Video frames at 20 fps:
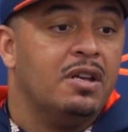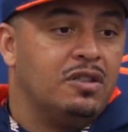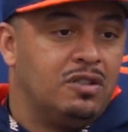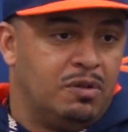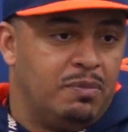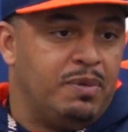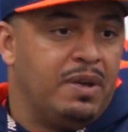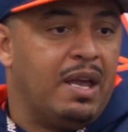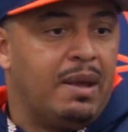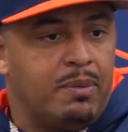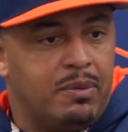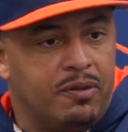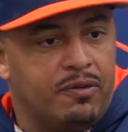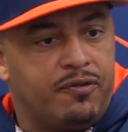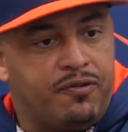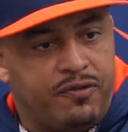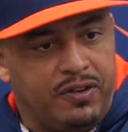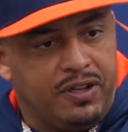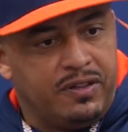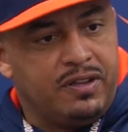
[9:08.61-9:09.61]
to be able to
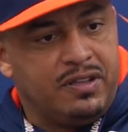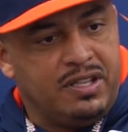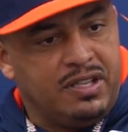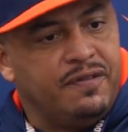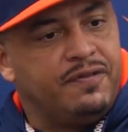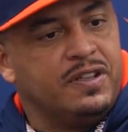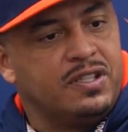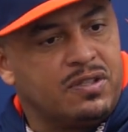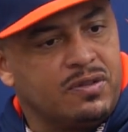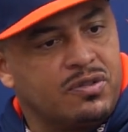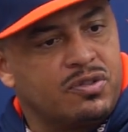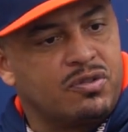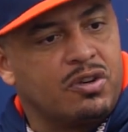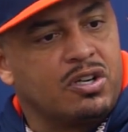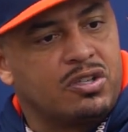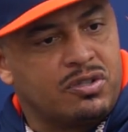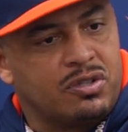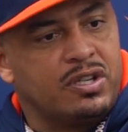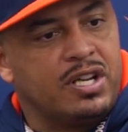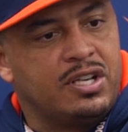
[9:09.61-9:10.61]
fit the defensive
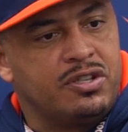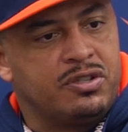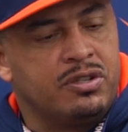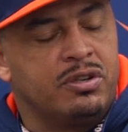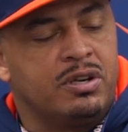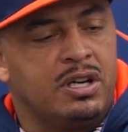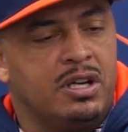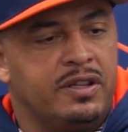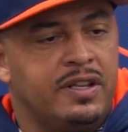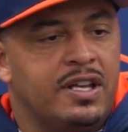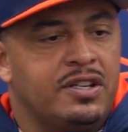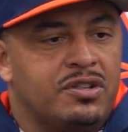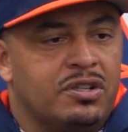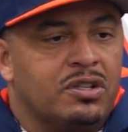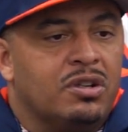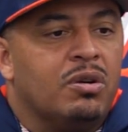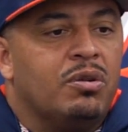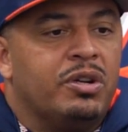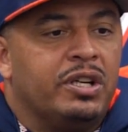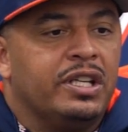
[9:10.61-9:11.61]
structure that
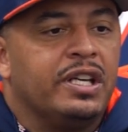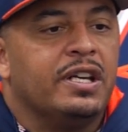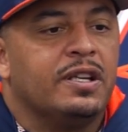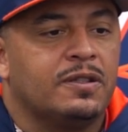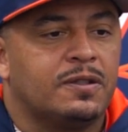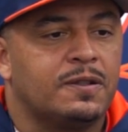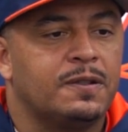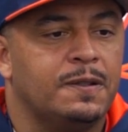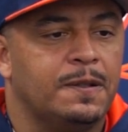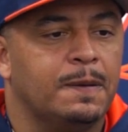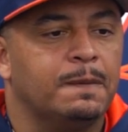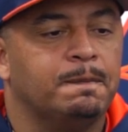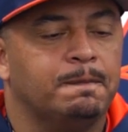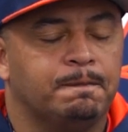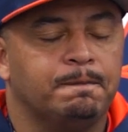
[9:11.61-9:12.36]
you're going against. Yep.